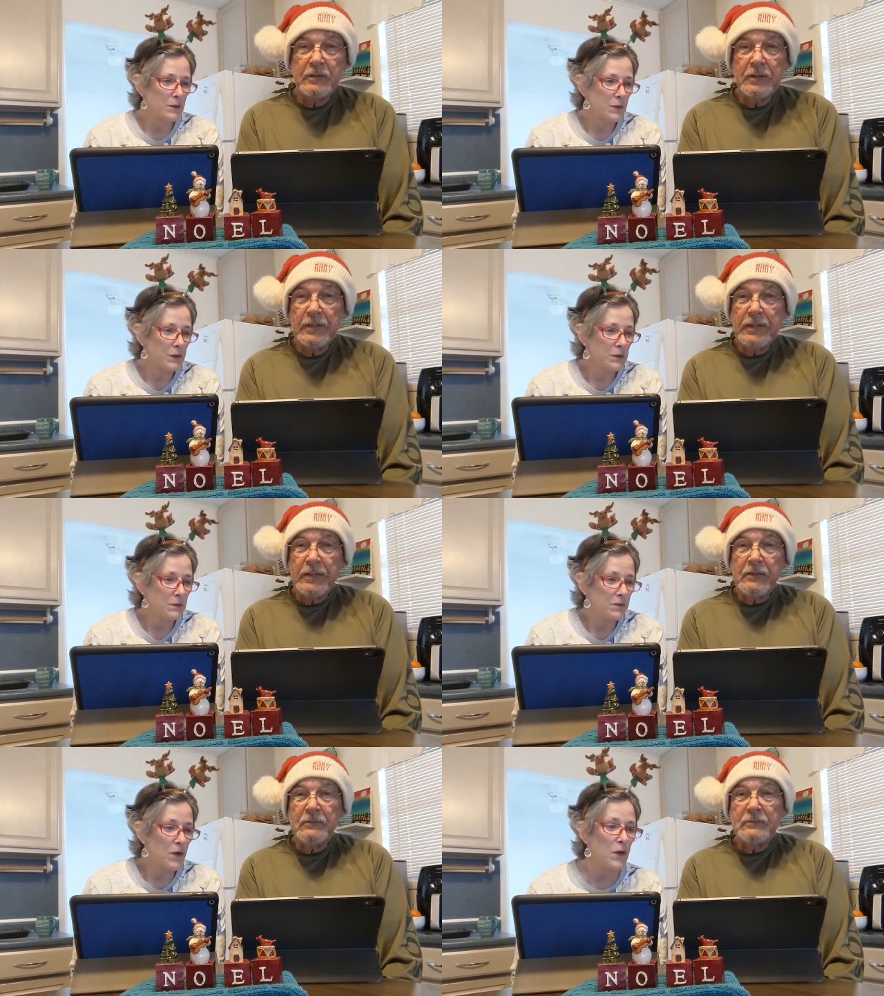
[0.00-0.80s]
Speaker 1: we're
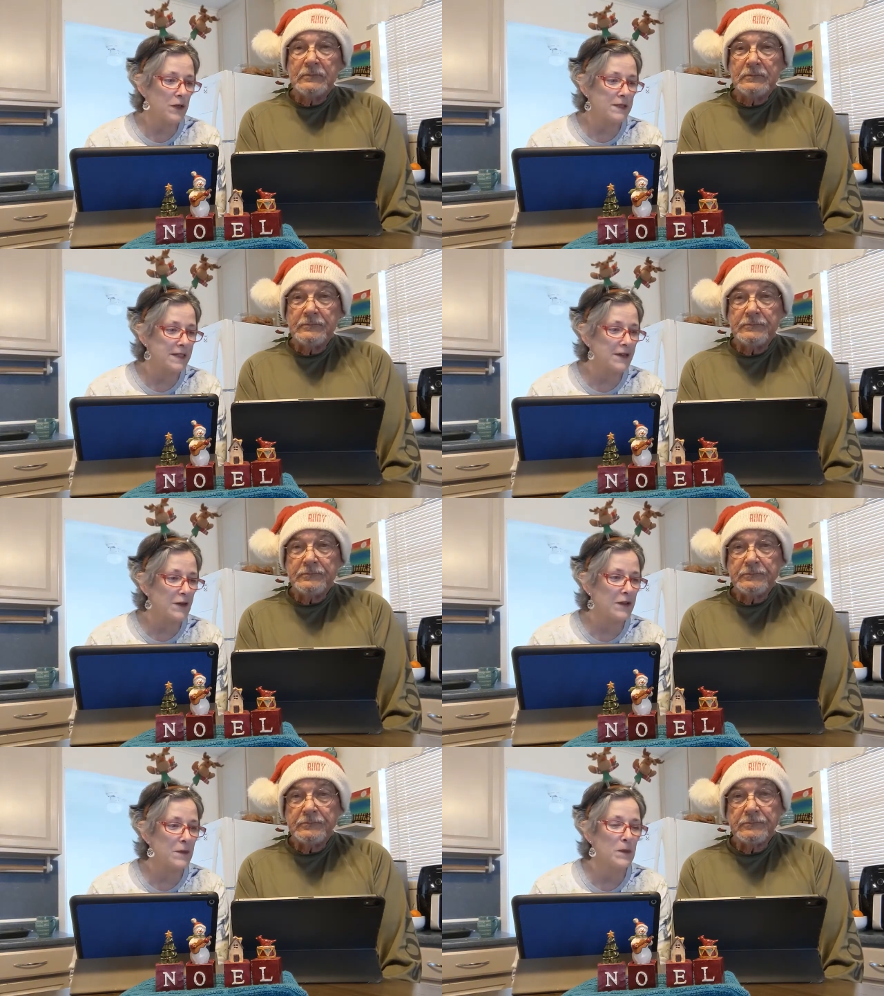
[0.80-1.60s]
focusing
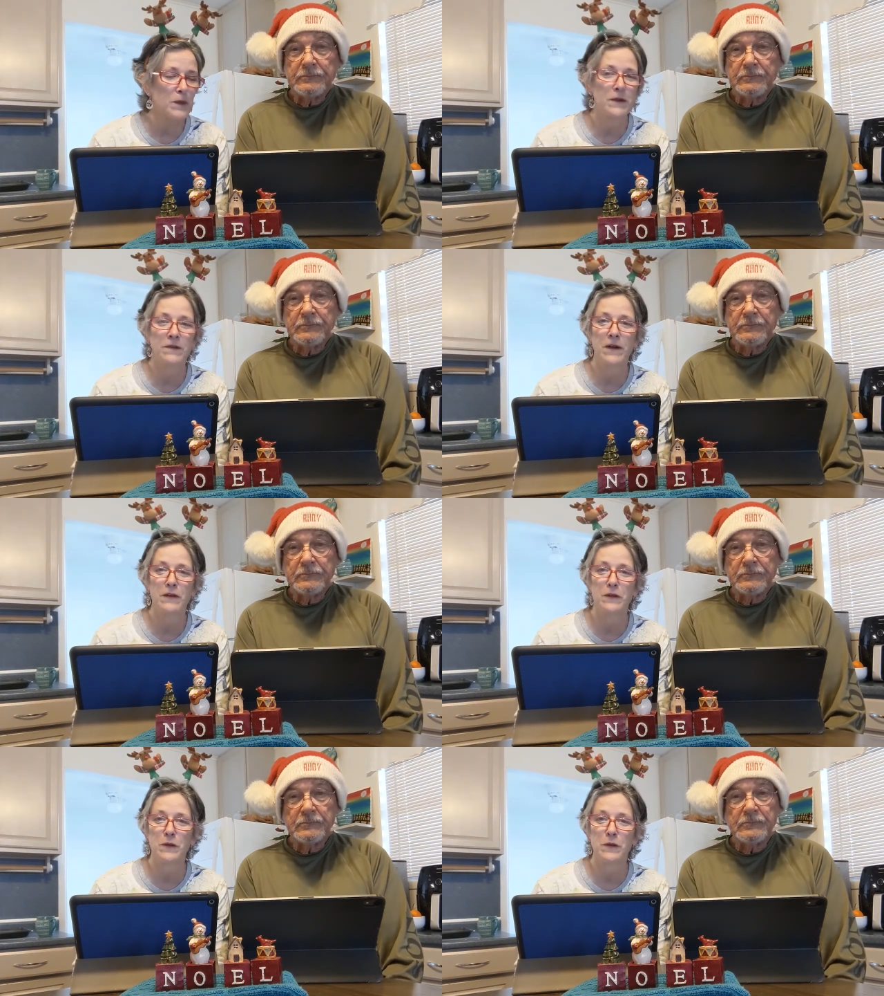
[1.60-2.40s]
on the birth of
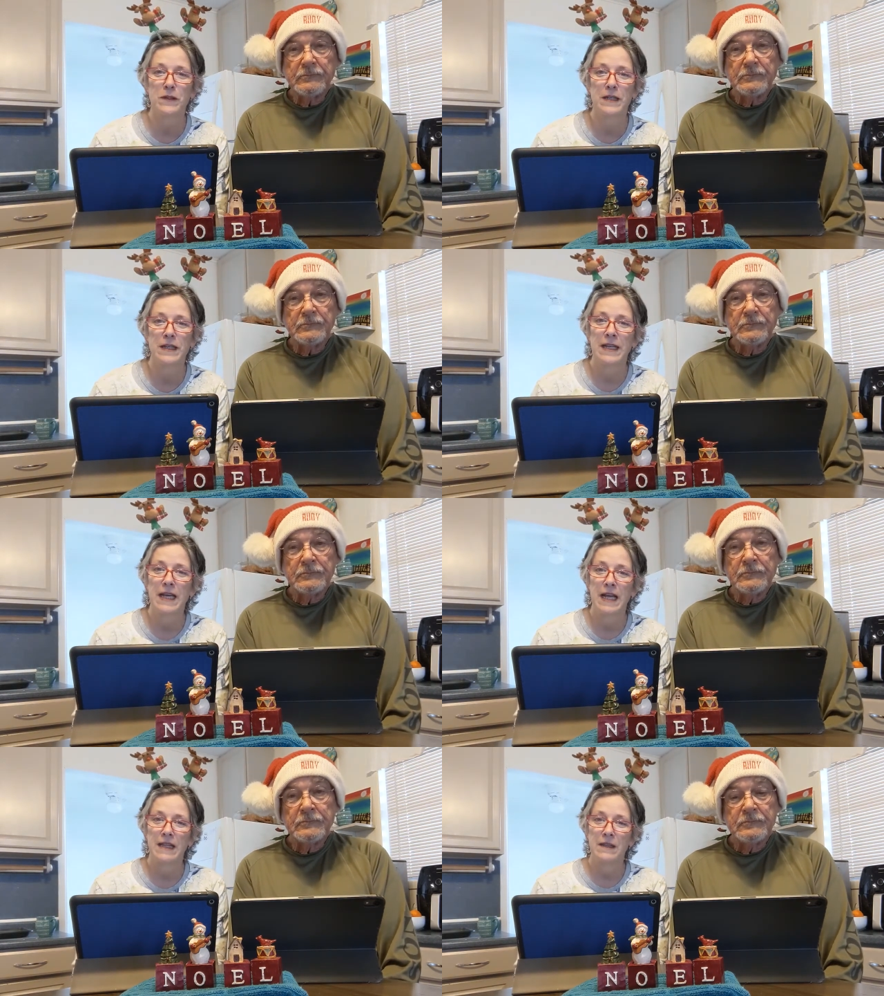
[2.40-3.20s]
our Lord
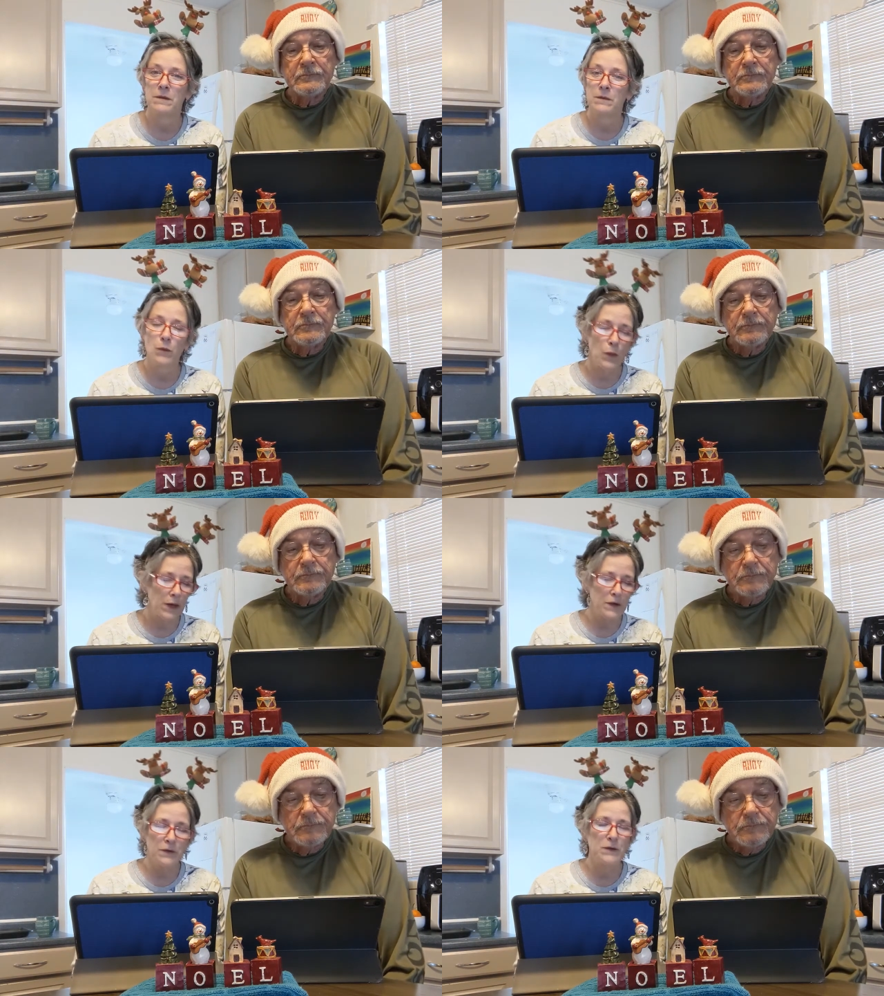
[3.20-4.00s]
and the
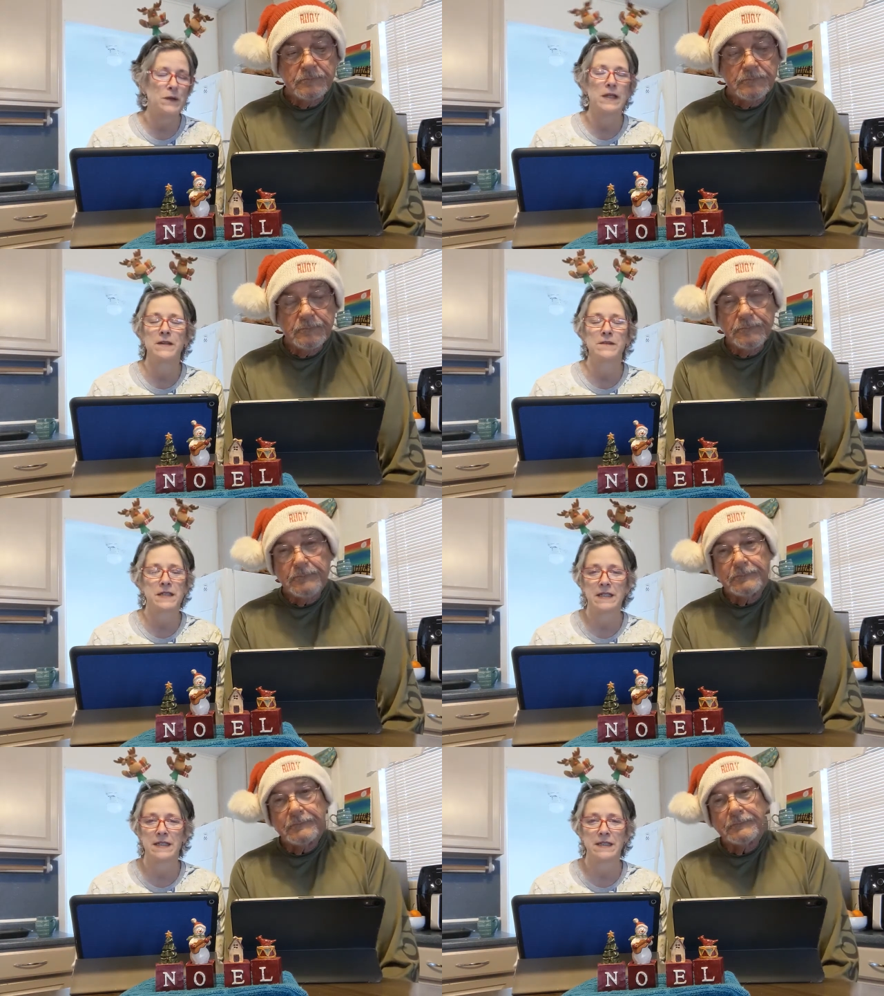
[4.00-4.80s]
wonderful gifts
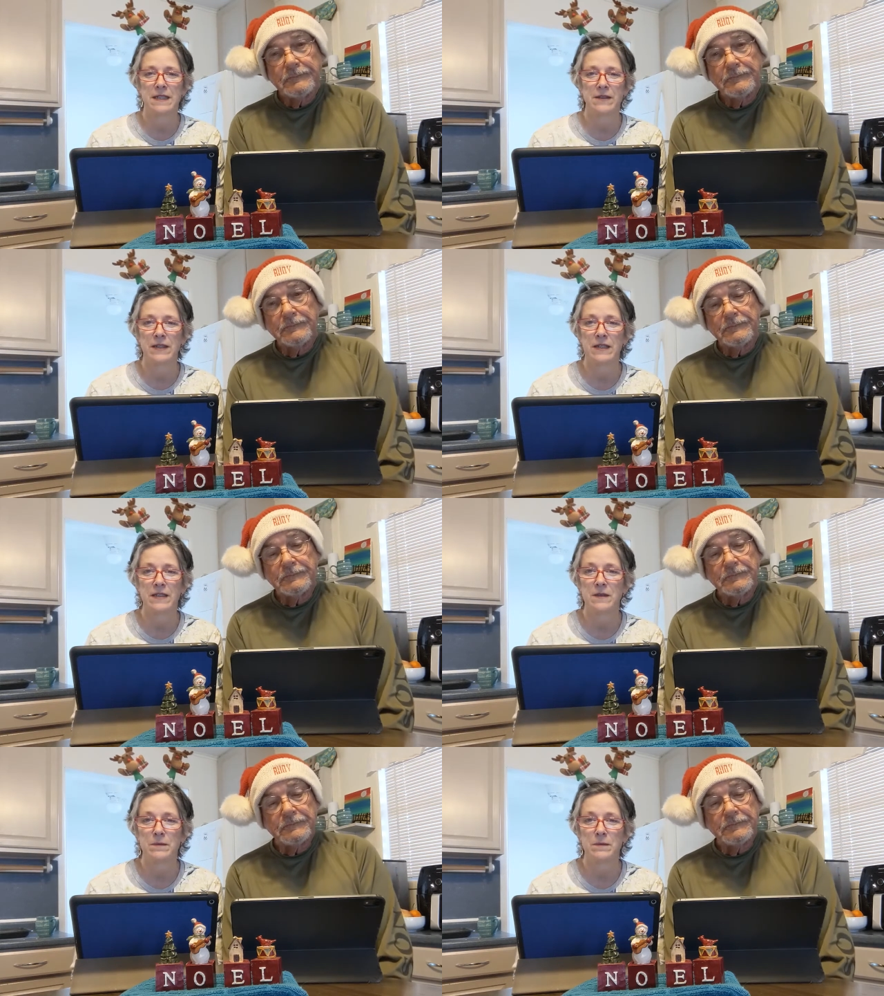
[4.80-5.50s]
he has given us,